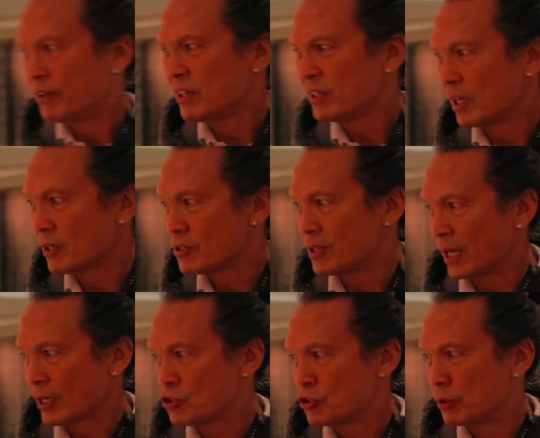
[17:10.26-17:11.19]
very nice
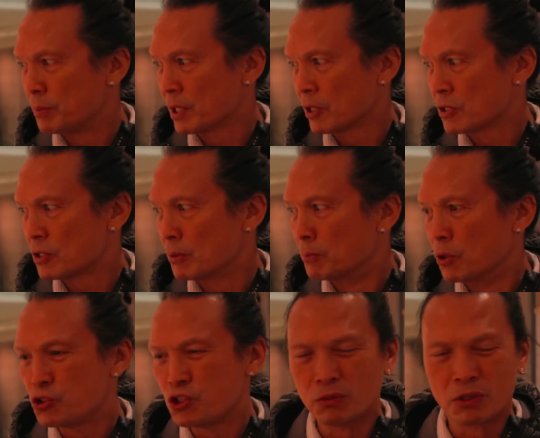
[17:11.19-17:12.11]
texture because the
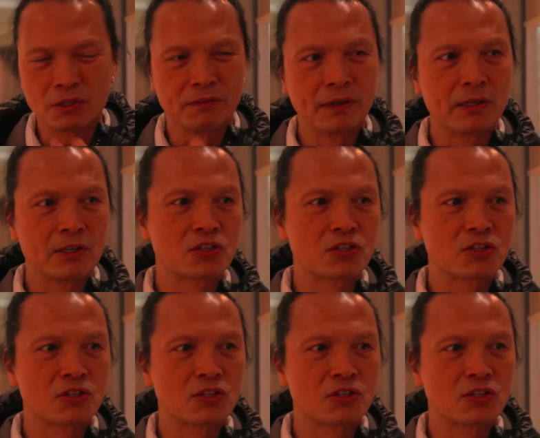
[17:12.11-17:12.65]
mochi was very